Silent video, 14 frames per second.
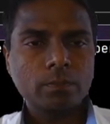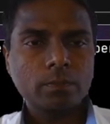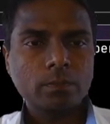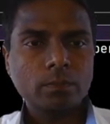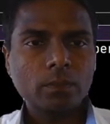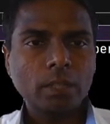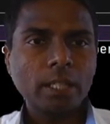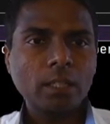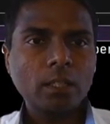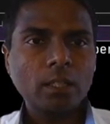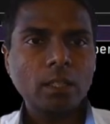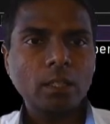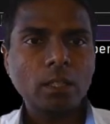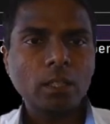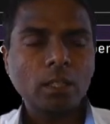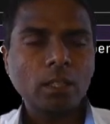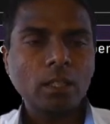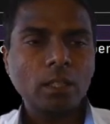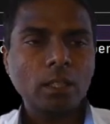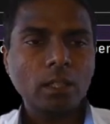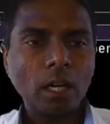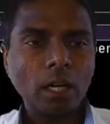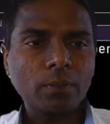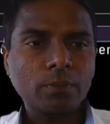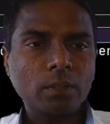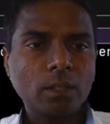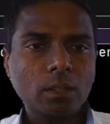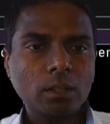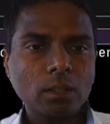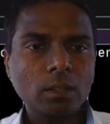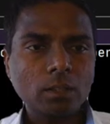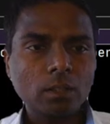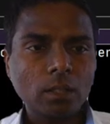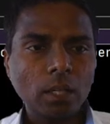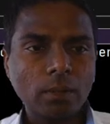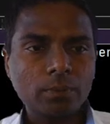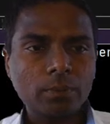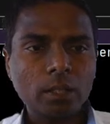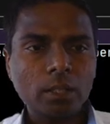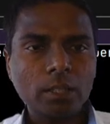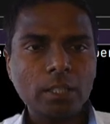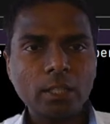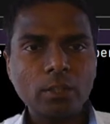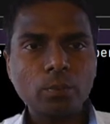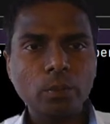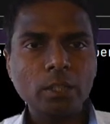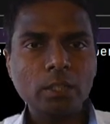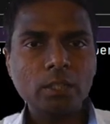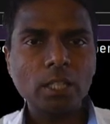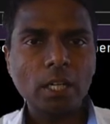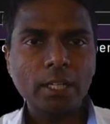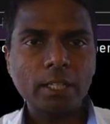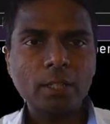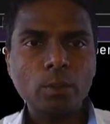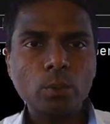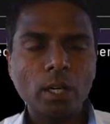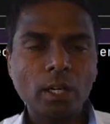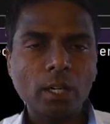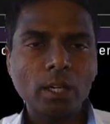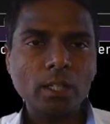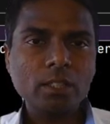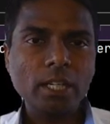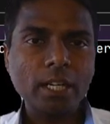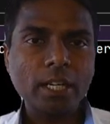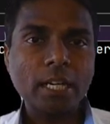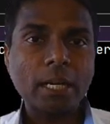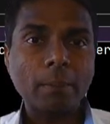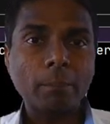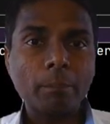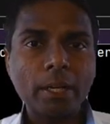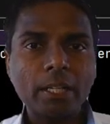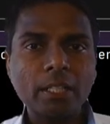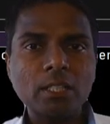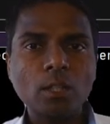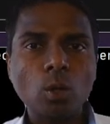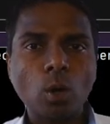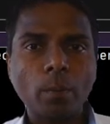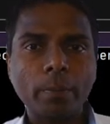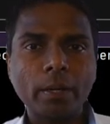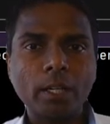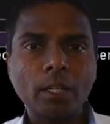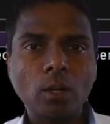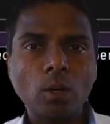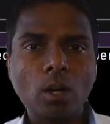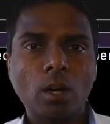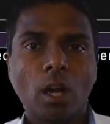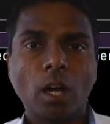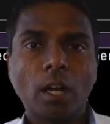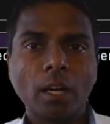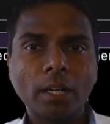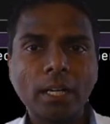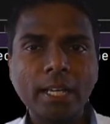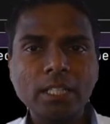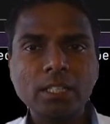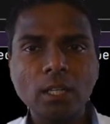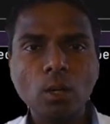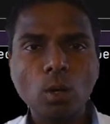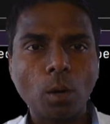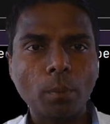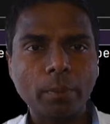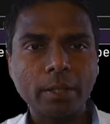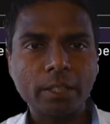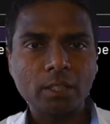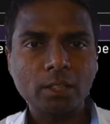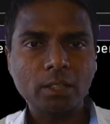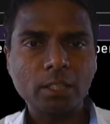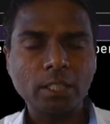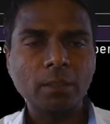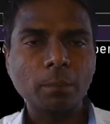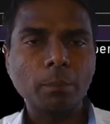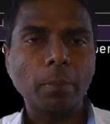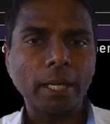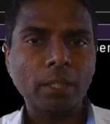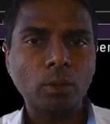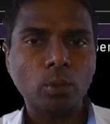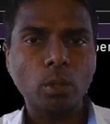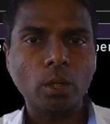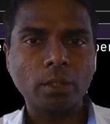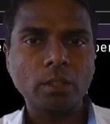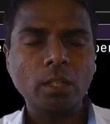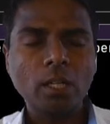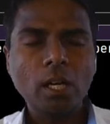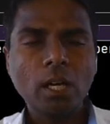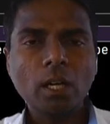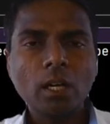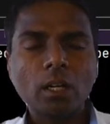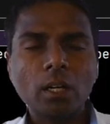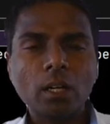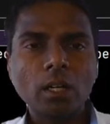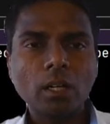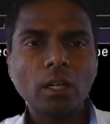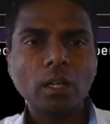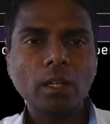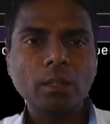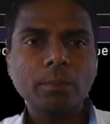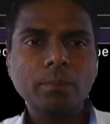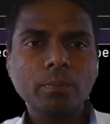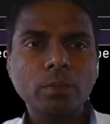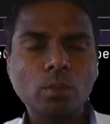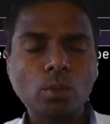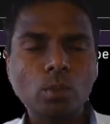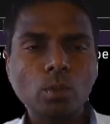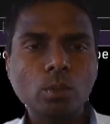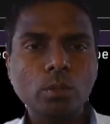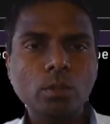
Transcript: Then after that we started to understand comparison operator or relational operators in Python. So